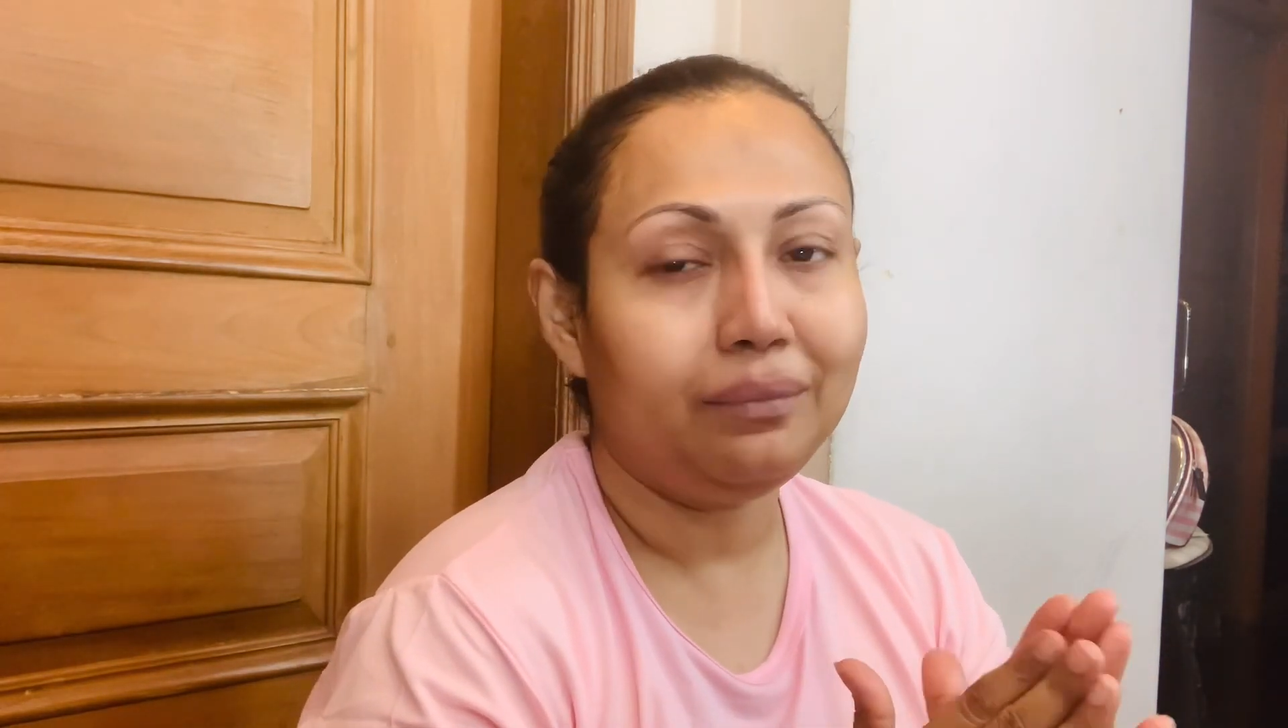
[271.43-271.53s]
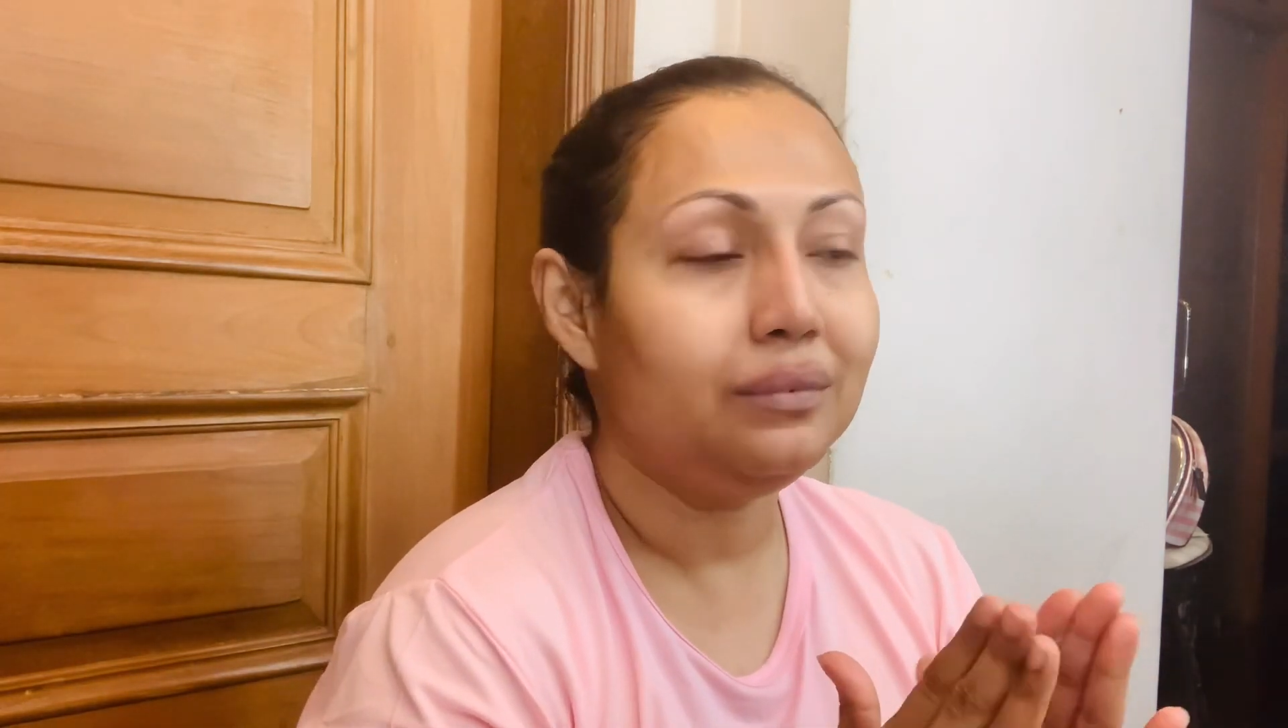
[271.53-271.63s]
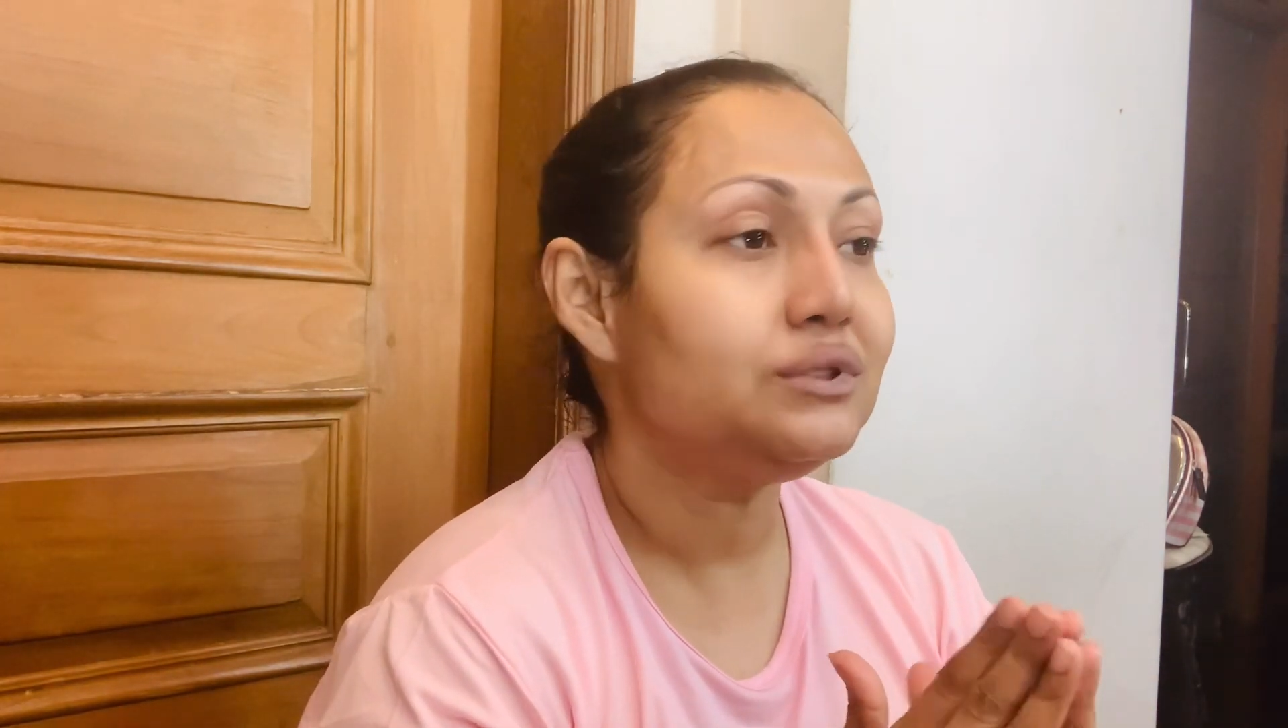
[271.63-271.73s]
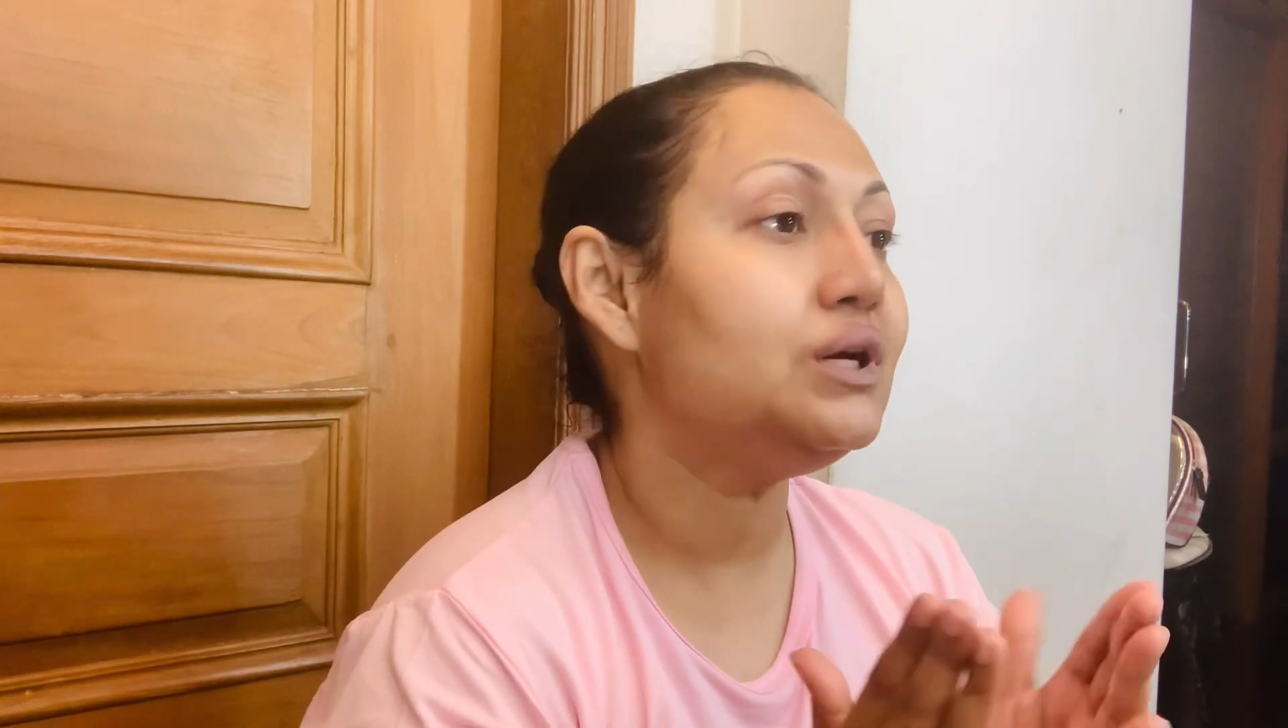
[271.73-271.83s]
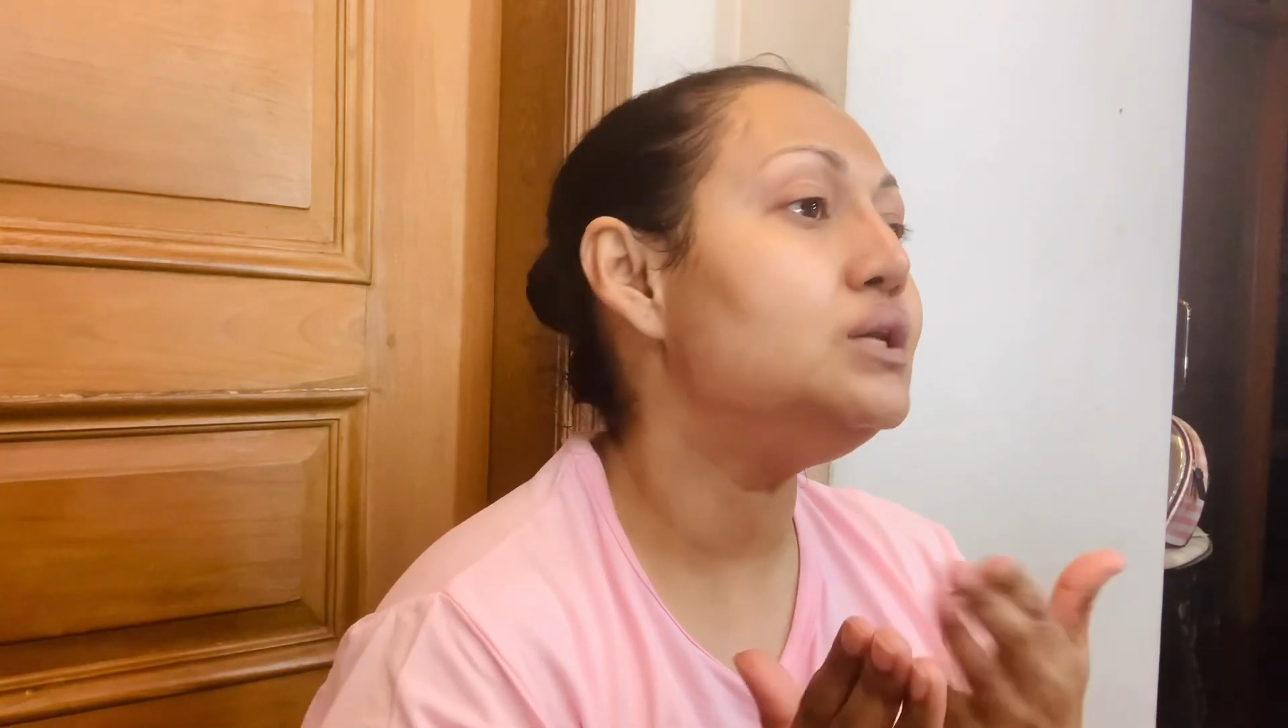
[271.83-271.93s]

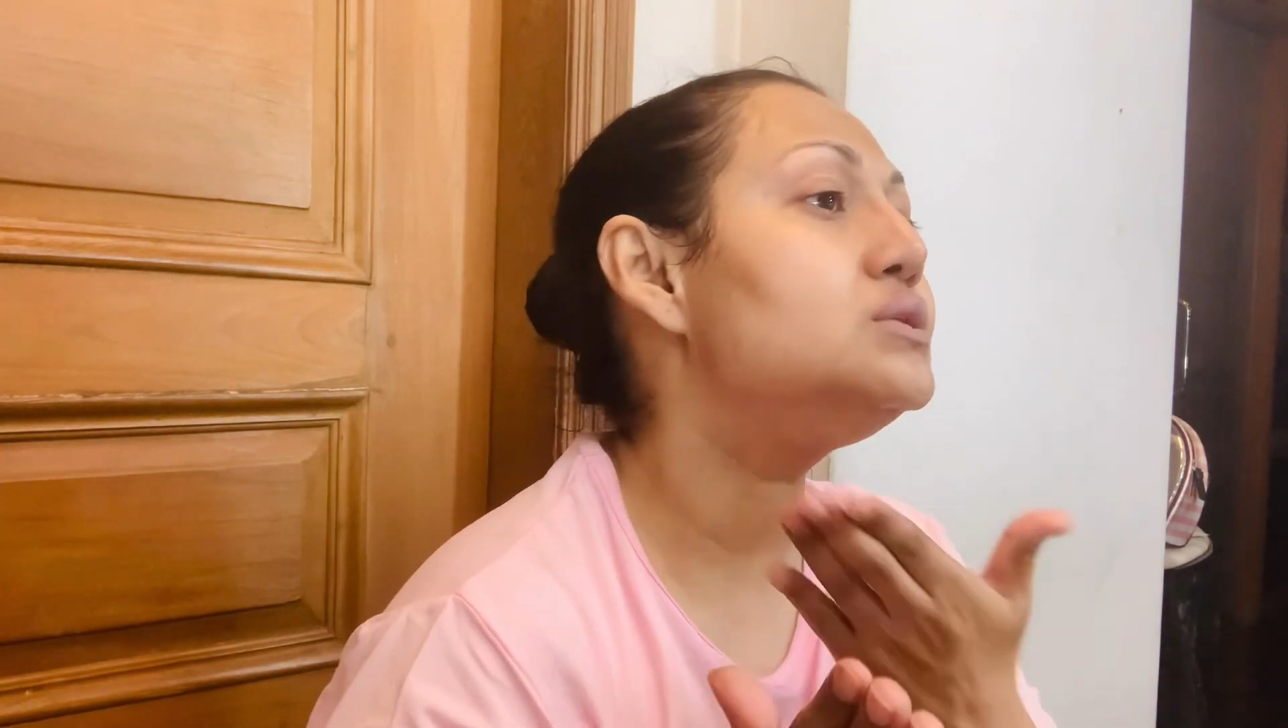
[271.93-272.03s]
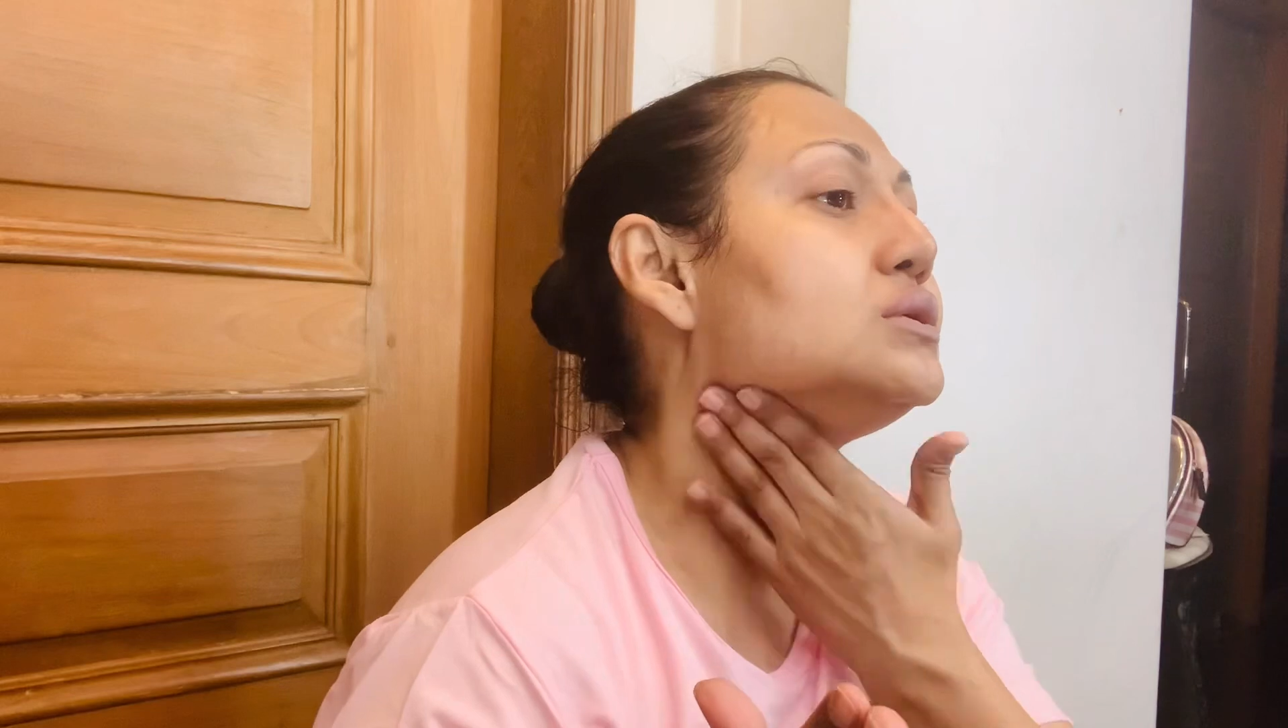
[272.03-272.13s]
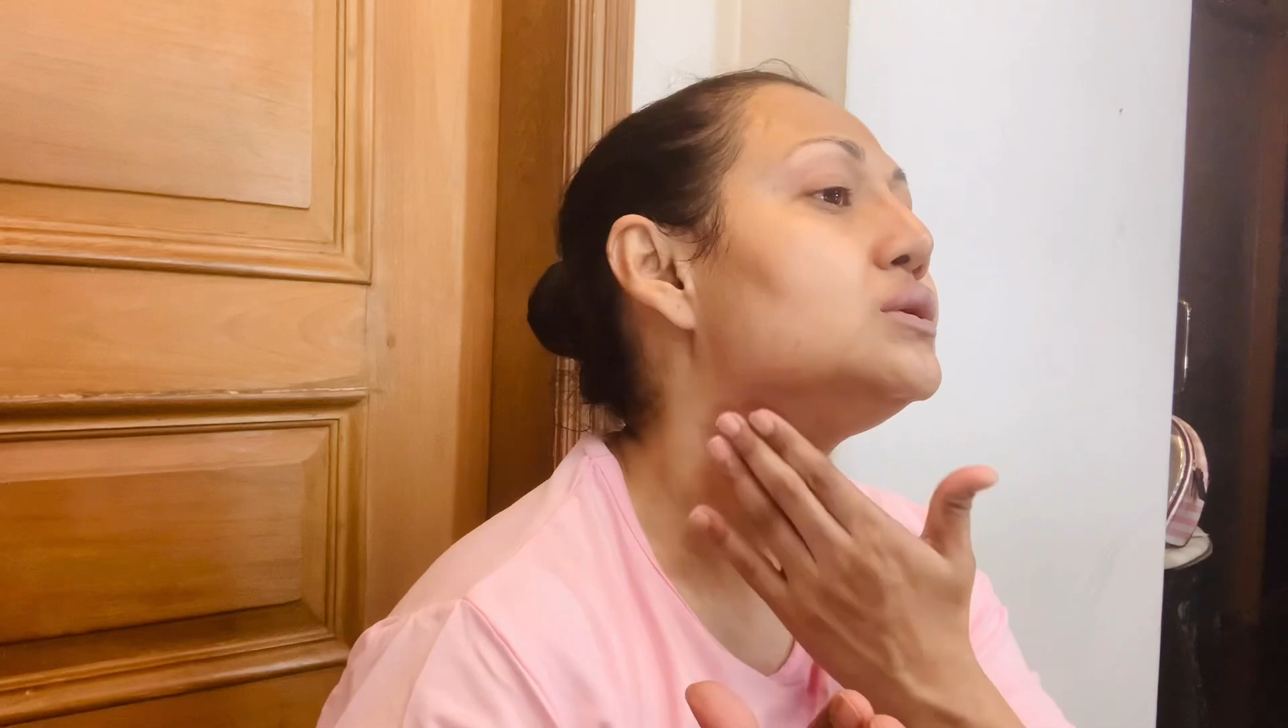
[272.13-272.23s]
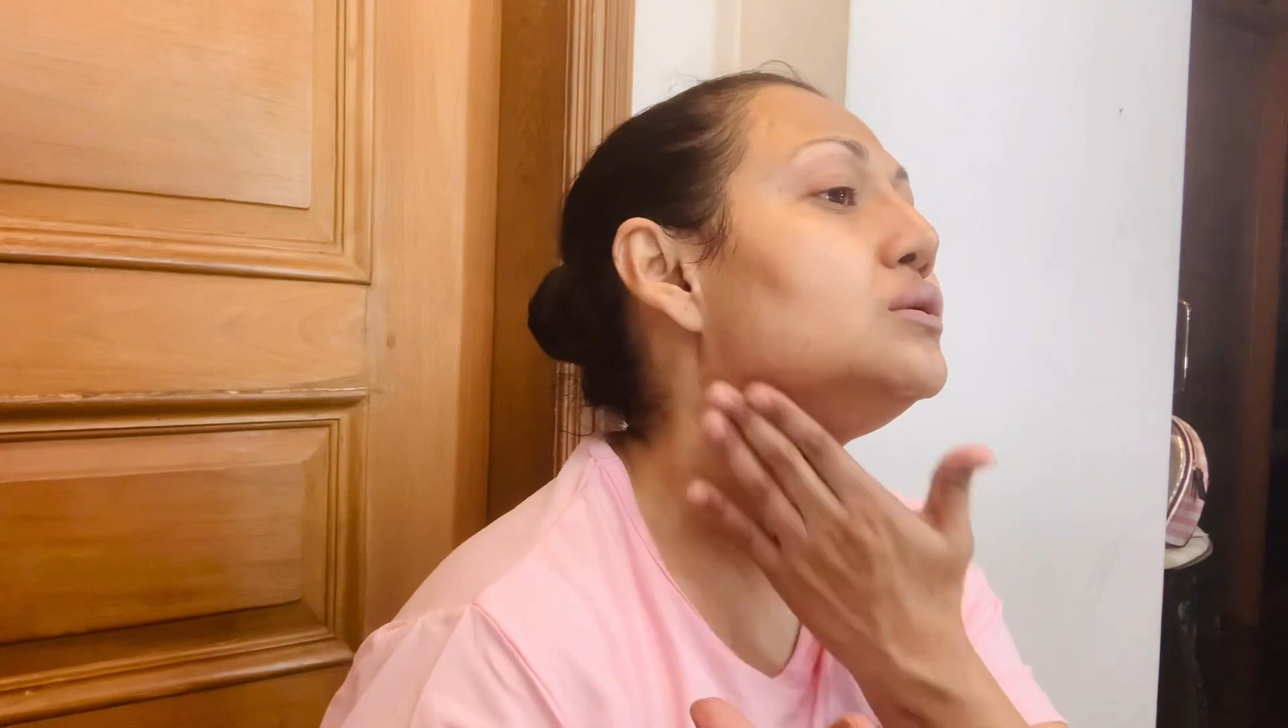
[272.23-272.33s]
size.